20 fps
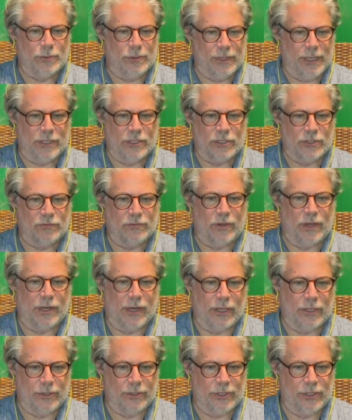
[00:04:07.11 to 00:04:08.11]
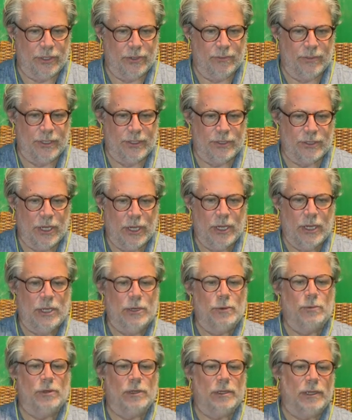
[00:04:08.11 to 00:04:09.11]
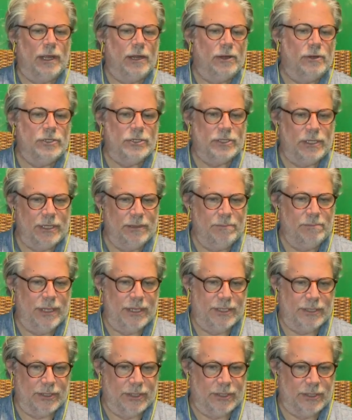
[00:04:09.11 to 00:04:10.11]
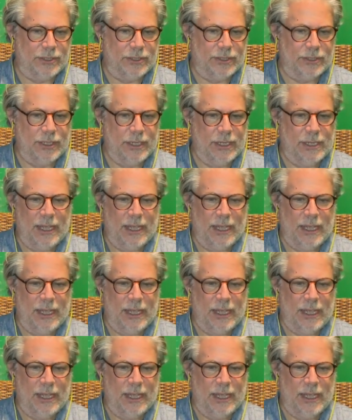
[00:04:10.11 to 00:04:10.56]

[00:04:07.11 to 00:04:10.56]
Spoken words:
where they just fought other humans were largely misses